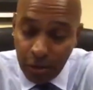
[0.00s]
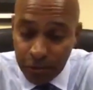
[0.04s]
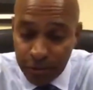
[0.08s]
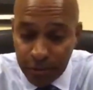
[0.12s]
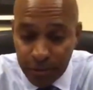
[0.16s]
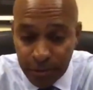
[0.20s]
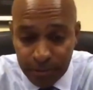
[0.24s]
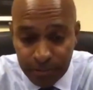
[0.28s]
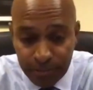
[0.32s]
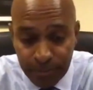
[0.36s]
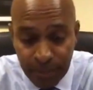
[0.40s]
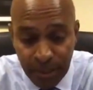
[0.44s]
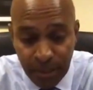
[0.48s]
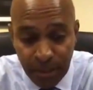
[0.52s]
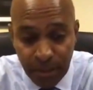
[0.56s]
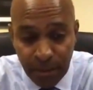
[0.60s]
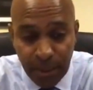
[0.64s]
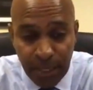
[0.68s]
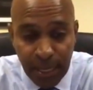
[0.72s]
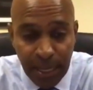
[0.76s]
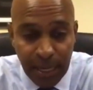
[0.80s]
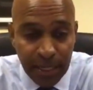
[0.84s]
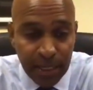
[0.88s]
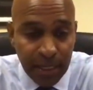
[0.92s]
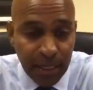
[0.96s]
You got to come to
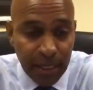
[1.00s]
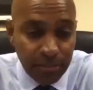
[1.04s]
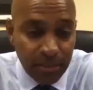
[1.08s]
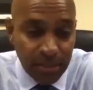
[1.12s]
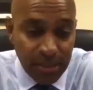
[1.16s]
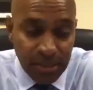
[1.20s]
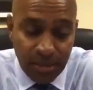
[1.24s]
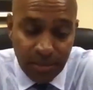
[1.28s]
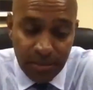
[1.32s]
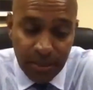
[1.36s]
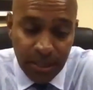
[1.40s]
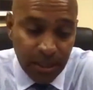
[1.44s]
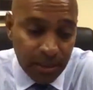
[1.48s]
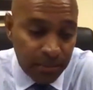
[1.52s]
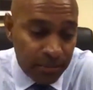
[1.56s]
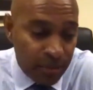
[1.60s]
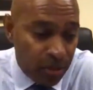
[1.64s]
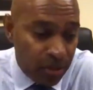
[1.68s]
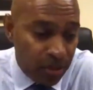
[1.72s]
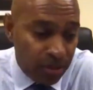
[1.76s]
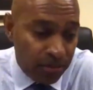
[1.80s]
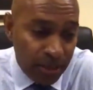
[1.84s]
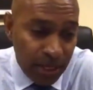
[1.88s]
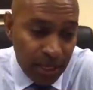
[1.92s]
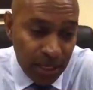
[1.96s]
some of the community meetings. that
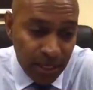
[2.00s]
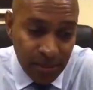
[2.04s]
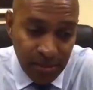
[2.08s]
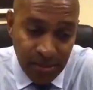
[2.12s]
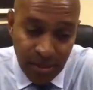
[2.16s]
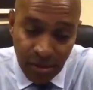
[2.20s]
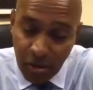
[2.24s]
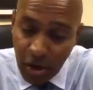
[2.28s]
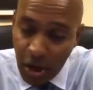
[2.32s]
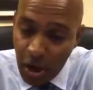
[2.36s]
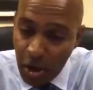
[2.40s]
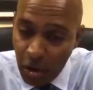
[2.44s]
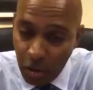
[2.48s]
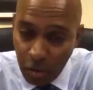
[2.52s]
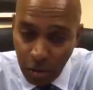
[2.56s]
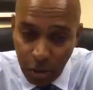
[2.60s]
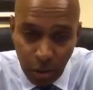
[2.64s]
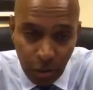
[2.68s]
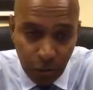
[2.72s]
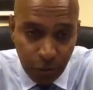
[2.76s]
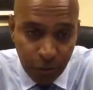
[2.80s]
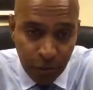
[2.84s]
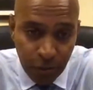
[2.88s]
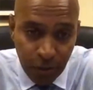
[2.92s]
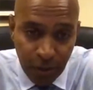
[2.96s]
are all over
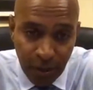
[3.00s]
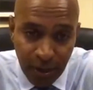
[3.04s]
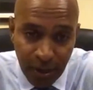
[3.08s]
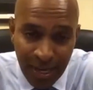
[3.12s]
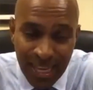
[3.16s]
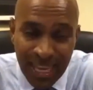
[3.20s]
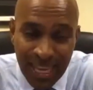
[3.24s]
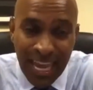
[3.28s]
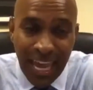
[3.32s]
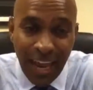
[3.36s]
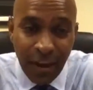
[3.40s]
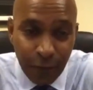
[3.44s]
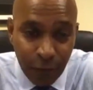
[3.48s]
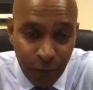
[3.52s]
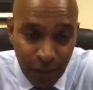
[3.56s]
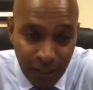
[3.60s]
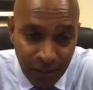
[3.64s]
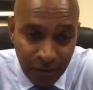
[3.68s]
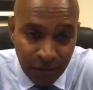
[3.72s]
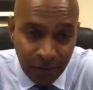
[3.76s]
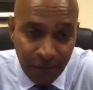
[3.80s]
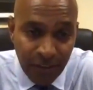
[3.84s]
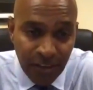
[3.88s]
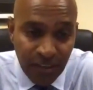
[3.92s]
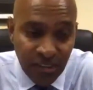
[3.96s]
every division,
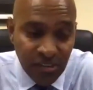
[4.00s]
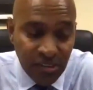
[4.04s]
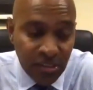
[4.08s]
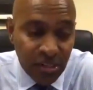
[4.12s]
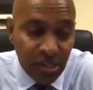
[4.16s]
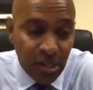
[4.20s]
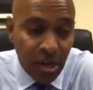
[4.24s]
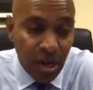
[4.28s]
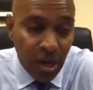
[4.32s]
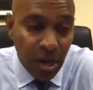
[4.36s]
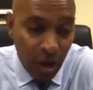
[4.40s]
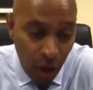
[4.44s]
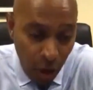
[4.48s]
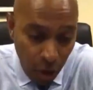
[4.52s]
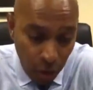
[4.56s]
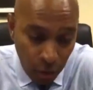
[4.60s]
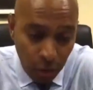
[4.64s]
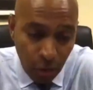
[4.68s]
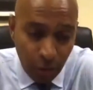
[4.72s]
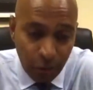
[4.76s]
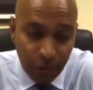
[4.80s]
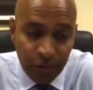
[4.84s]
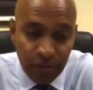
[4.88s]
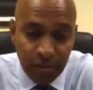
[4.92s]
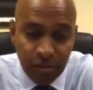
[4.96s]
all over this
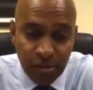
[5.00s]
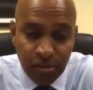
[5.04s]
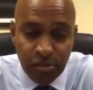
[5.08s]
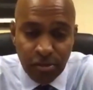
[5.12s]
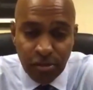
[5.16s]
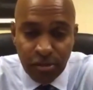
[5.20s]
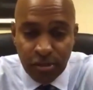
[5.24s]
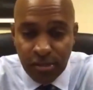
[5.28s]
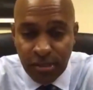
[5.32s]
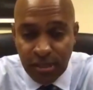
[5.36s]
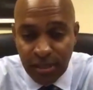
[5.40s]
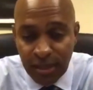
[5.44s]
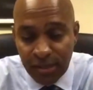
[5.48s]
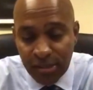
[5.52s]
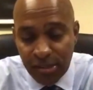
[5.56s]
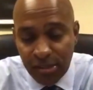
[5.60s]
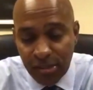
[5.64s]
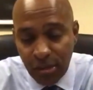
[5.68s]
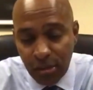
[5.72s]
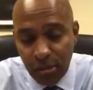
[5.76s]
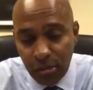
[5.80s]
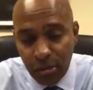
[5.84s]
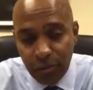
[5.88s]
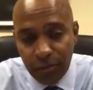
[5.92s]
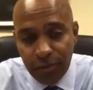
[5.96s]
jurisdiction, all over the
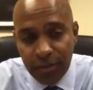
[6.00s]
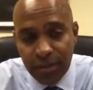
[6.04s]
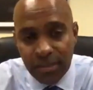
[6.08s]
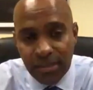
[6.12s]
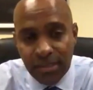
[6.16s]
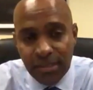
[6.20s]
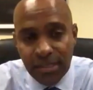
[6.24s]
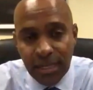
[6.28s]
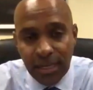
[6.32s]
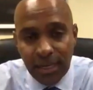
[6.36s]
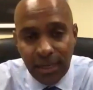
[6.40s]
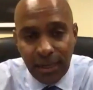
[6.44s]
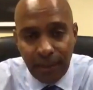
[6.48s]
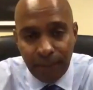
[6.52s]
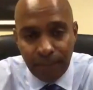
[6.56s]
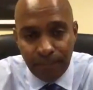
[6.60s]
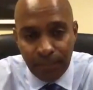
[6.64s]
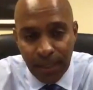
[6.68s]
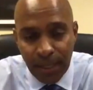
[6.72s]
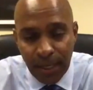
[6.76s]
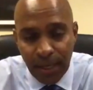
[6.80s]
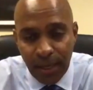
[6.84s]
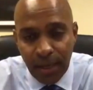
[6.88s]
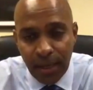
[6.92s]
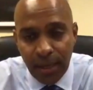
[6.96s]
city.
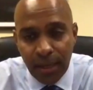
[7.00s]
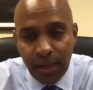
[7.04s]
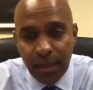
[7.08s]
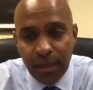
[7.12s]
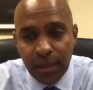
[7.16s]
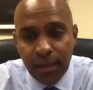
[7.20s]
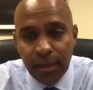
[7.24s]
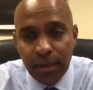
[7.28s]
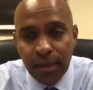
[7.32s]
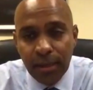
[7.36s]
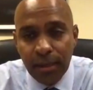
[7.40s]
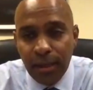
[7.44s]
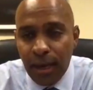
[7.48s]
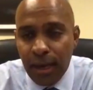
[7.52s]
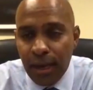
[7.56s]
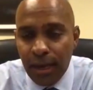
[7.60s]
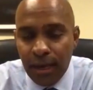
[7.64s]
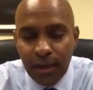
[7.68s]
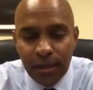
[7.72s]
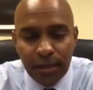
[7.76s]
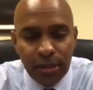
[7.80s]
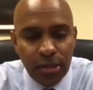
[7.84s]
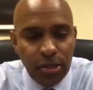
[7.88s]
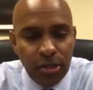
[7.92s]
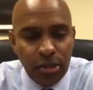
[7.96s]
Uh, you
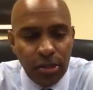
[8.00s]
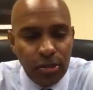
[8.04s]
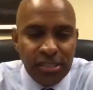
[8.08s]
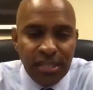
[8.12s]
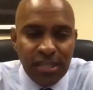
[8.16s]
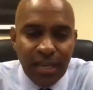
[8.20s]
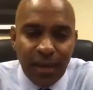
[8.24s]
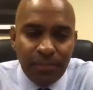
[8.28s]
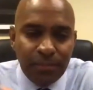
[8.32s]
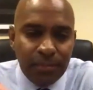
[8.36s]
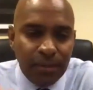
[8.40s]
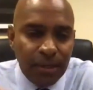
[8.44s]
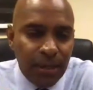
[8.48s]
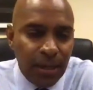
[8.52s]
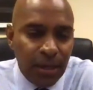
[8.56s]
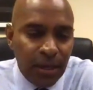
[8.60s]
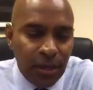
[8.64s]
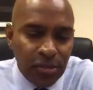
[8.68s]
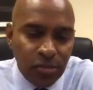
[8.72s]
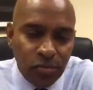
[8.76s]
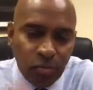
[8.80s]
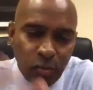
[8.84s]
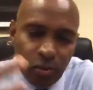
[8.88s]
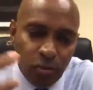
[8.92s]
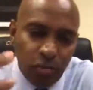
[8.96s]
step to us, we'll run
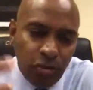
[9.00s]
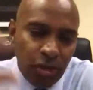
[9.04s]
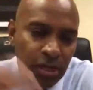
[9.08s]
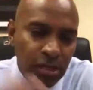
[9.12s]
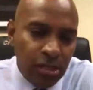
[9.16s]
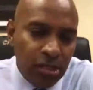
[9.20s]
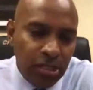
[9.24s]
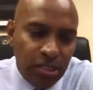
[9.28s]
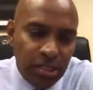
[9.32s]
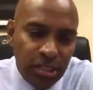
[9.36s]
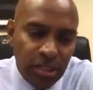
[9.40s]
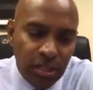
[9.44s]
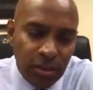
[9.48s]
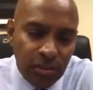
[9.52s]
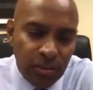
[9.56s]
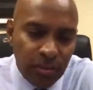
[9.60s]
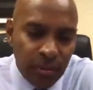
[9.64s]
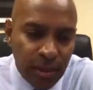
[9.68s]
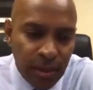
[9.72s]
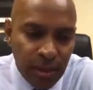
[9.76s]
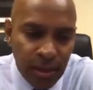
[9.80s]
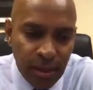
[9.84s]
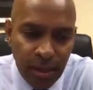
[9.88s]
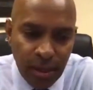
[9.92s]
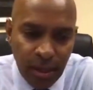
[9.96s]
to you. Um,
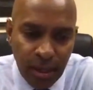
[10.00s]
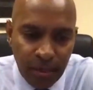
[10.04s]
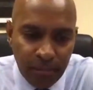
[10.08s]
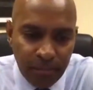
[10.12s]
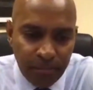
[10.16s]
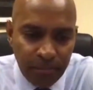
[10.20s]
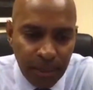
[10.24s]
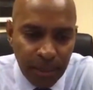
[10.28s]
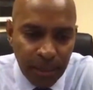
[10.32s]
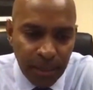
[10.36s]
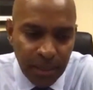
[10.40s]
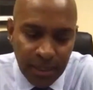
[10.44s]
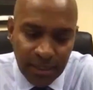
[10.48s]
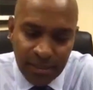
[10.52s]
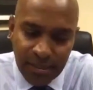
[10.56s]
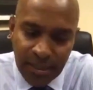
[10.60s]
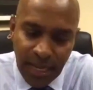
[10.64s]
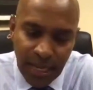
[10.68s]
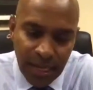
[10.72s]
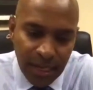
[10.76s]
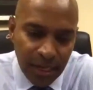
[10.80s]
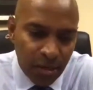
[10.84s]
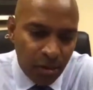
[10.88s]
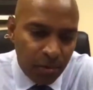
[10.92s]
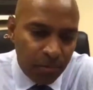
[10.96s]
but it's got to go
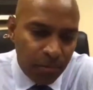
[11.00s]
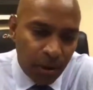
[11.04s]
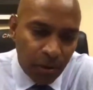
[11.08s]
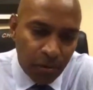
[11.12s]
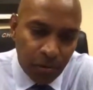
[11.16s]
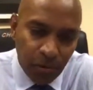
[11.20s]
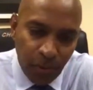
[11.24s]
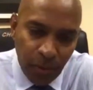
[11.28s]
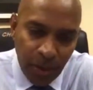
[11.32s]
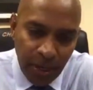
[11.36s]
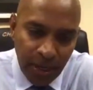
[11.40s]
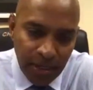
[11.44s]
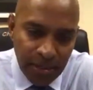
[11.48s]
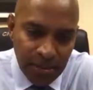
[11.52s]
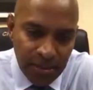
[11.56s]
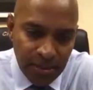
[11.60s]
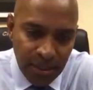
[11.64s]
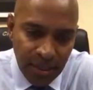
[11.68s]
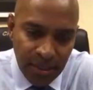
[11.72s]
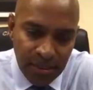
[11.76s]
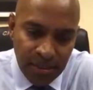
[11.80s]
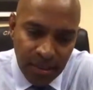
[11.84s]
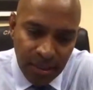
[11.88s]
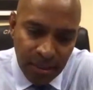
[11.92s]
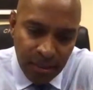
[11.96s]
both ways. It's
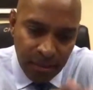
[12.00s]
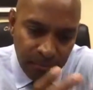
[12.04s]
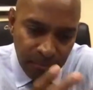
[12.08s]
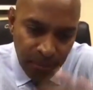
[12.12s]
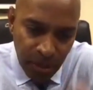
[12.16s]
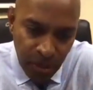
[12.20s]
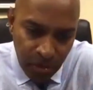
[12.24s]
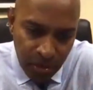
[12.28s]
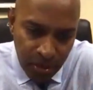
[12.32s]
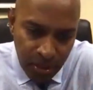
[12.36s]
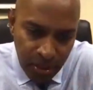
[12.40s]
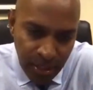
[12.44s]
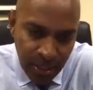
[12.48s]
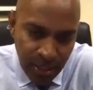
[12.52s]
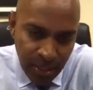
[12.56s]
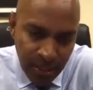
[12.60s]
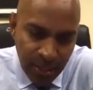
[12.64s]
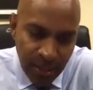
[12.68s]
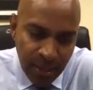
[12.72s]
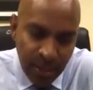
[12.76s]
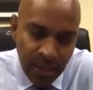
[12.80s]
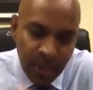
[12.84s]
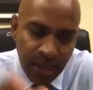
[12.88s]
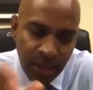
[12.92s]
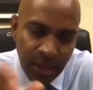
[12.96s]
community and
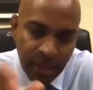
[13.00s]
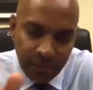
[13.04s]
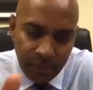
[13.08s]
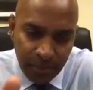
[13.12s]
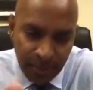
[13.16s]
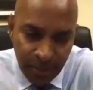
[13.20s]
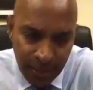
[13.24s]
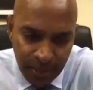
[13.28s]
policing.